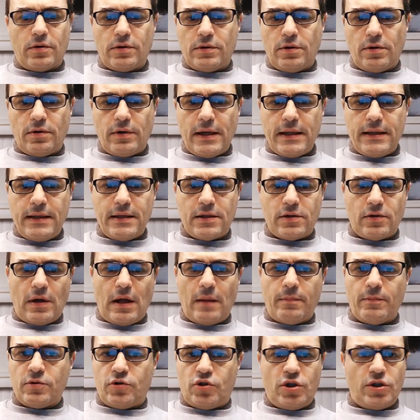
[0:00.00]
already, so
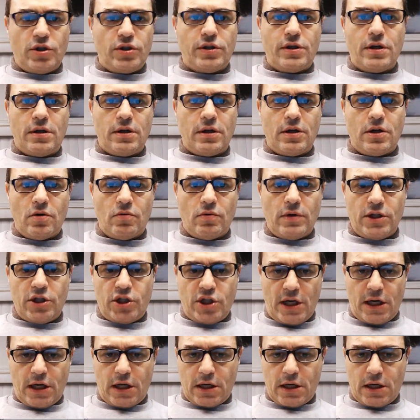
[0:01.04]
I'm just going to go and check.